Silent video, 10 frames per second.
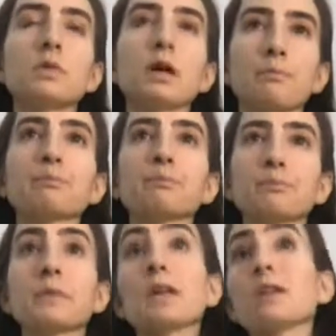yeah,
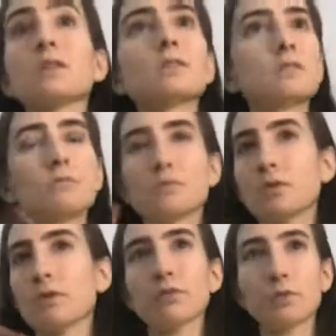and then
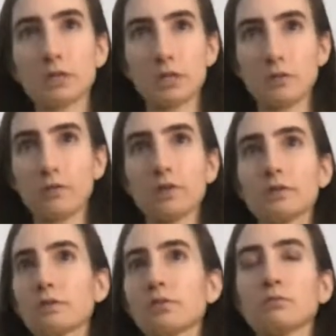everyone's different.
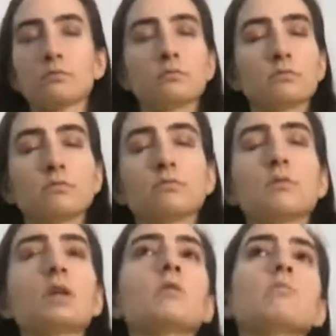So
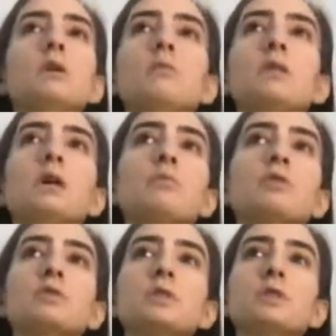maybe that
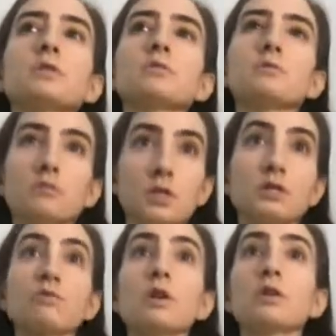person is
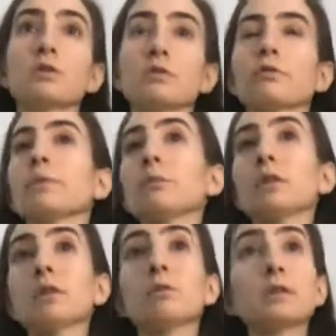a runner, or maybe
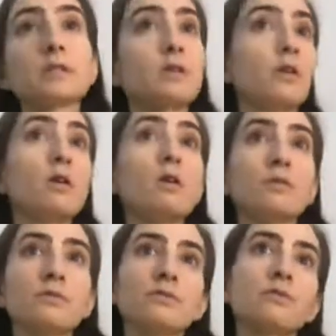they want to
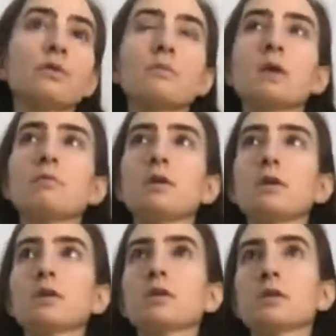golf, or
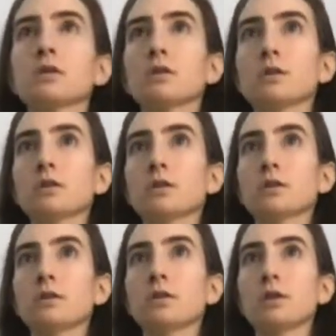maybe
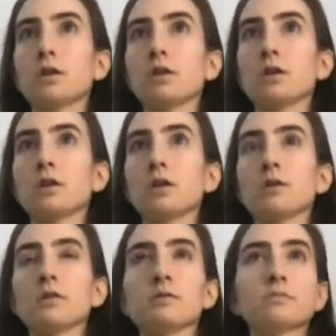
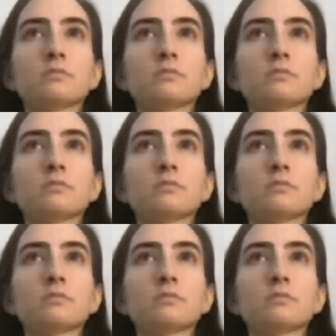they